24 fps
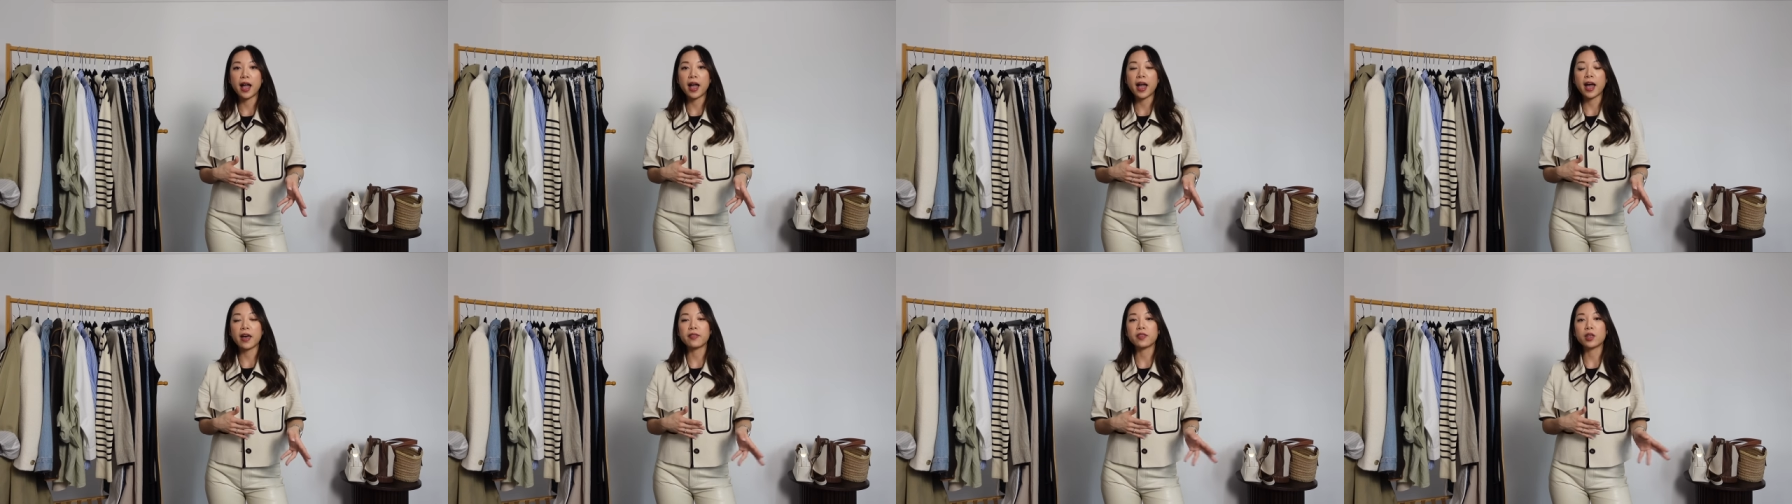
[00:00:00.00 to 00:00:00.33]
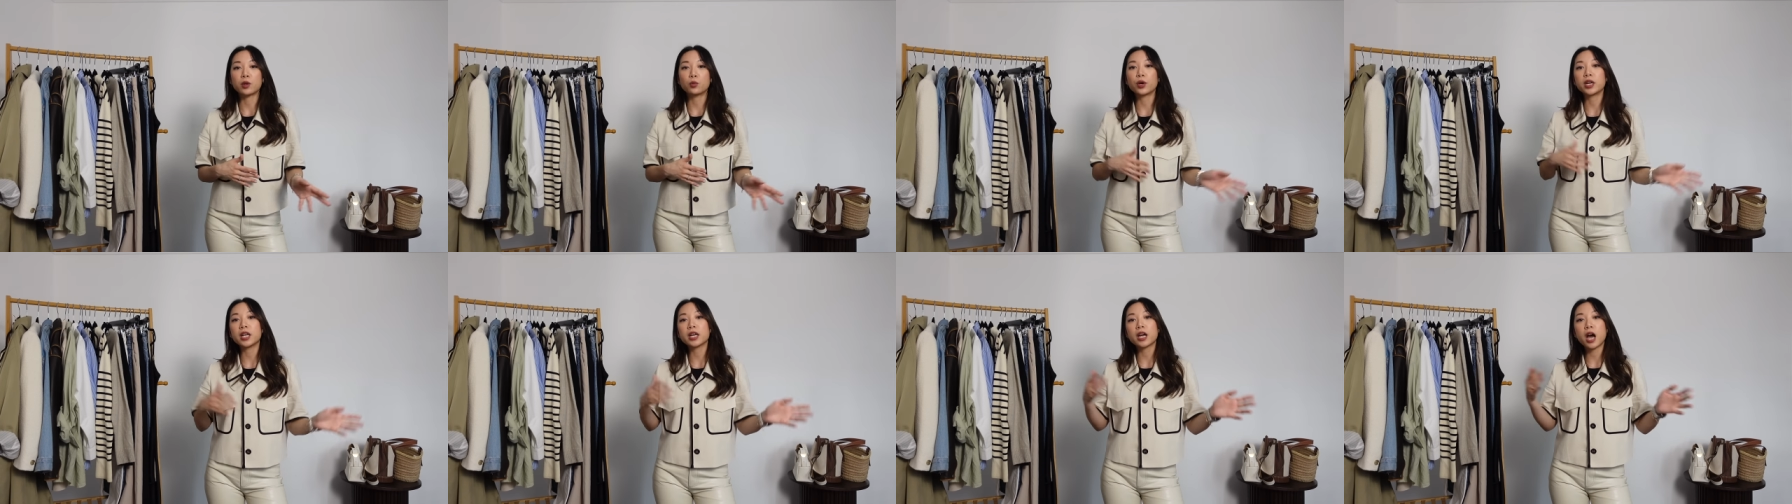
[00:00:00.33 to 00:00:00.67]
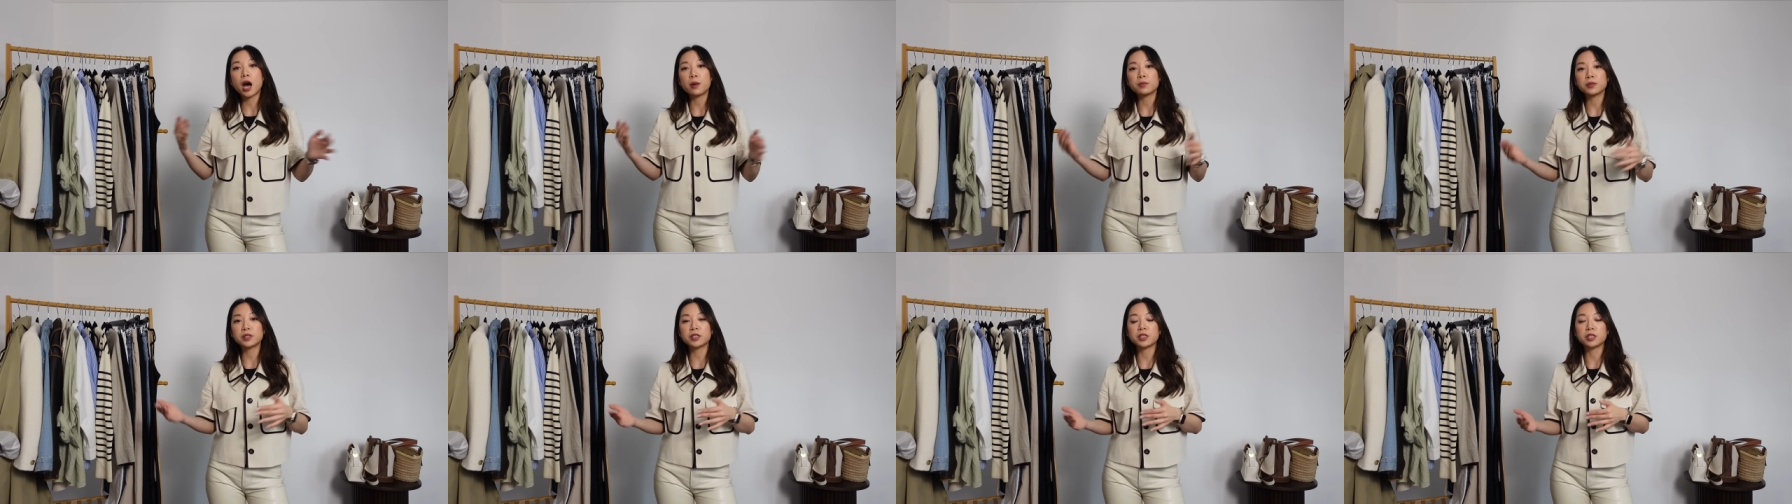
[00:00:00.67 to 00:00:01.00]
and then when it
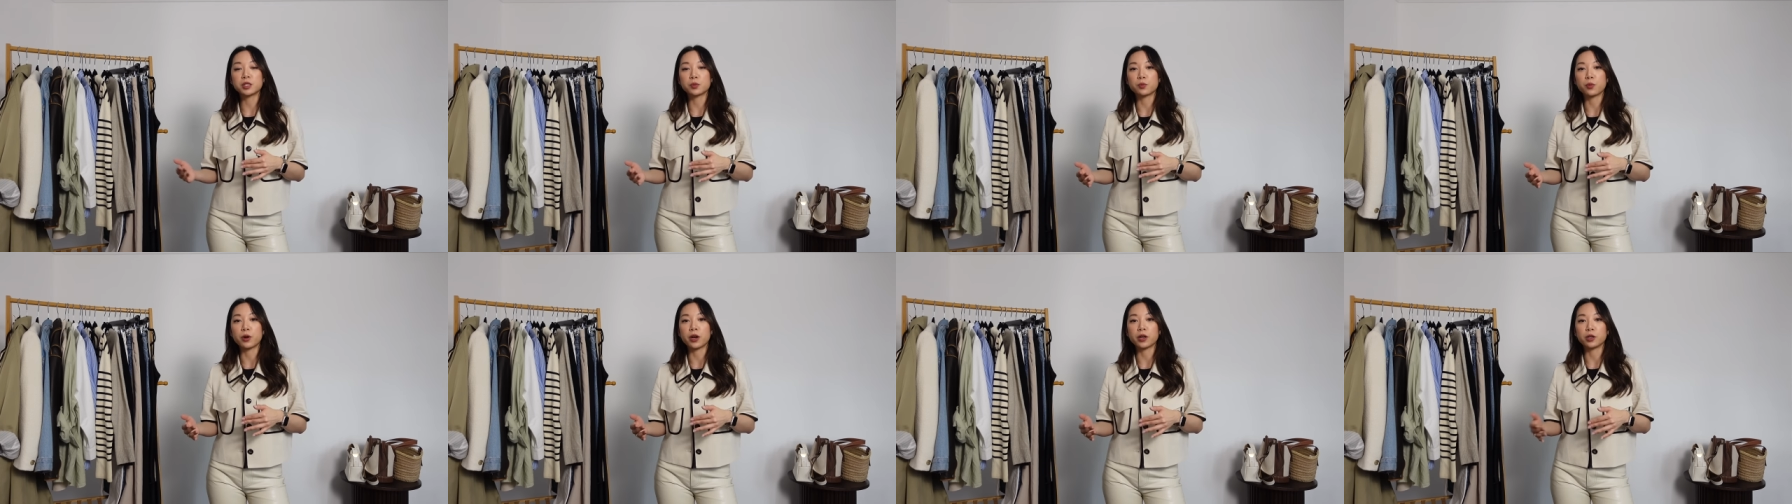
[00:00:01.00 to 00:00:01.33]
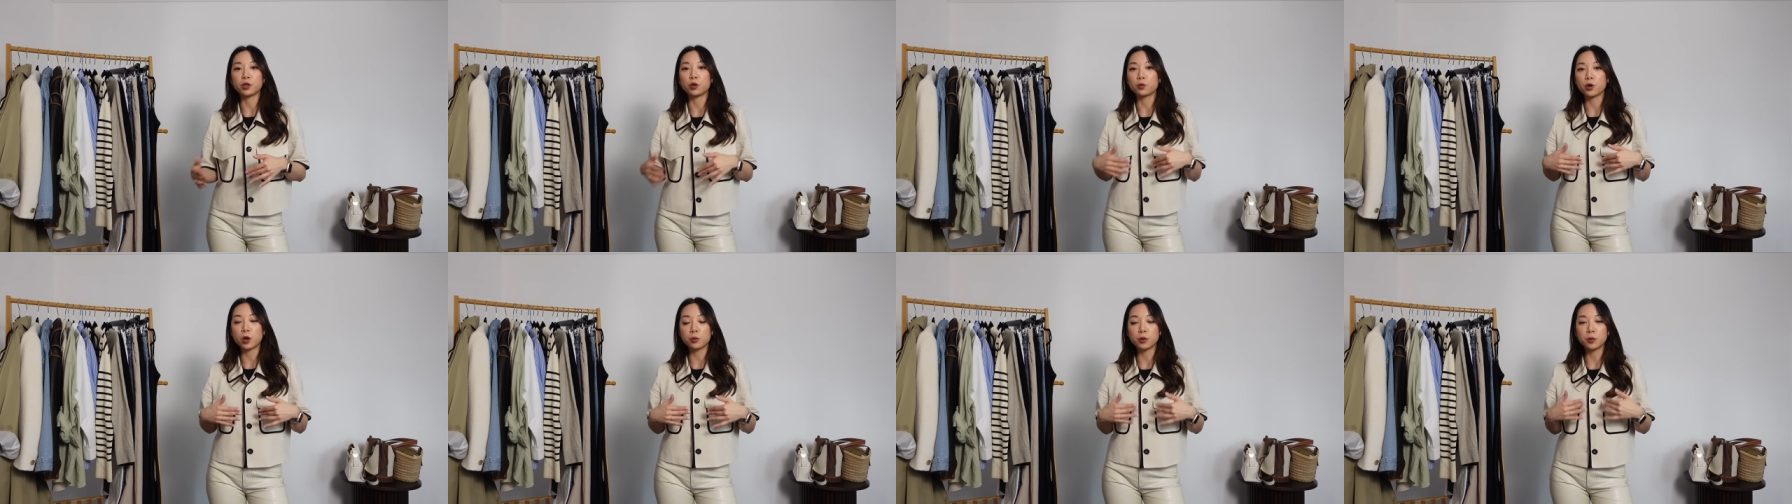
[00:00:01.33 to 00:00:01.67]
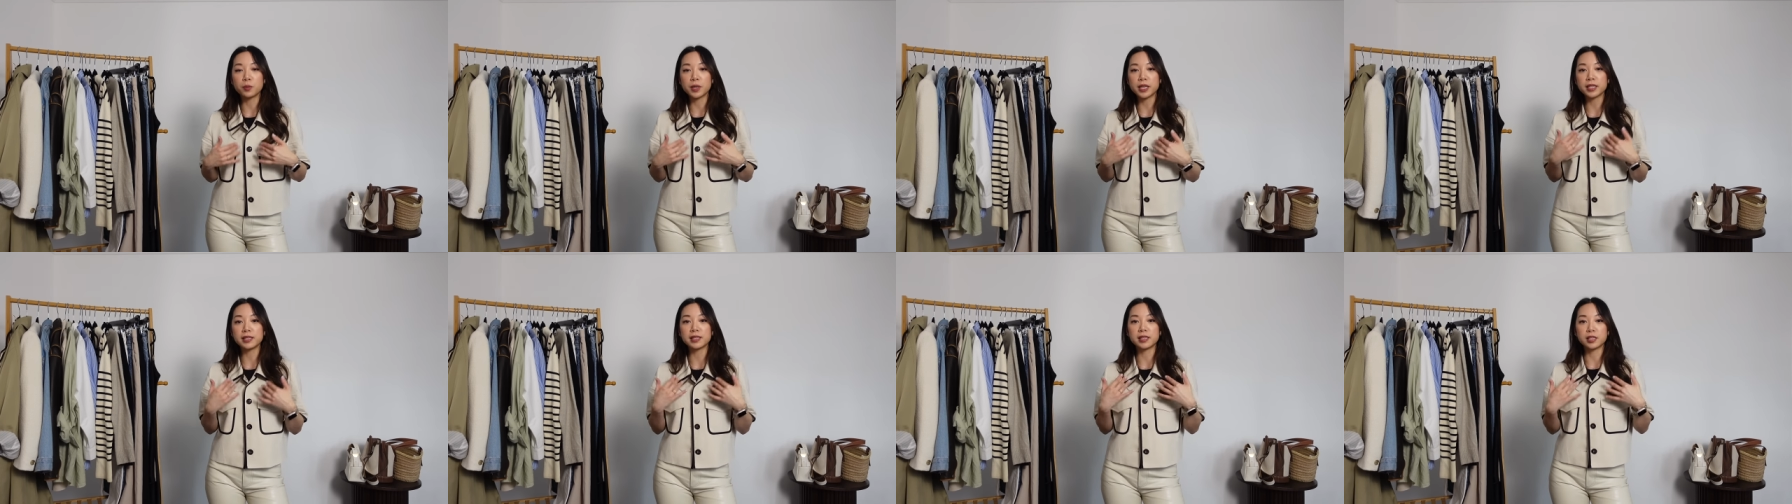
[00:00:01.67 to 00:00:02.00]
comes to spring, you'll
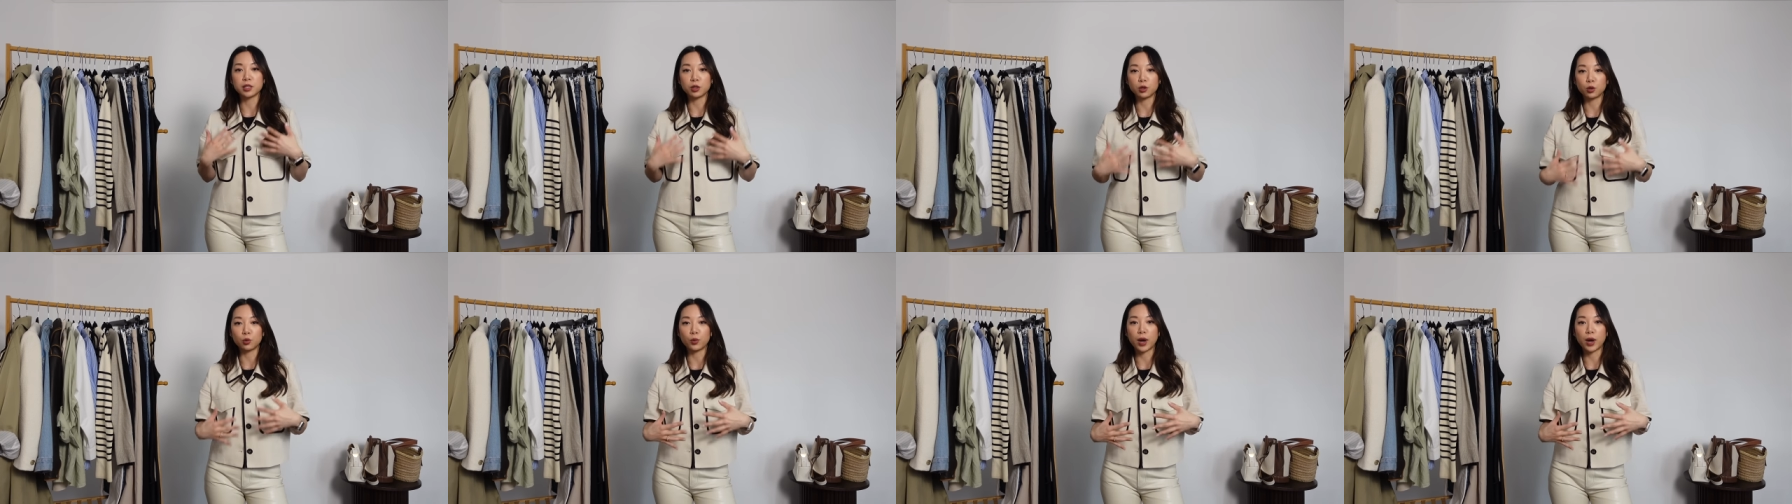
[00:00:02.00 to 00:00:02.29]
probably still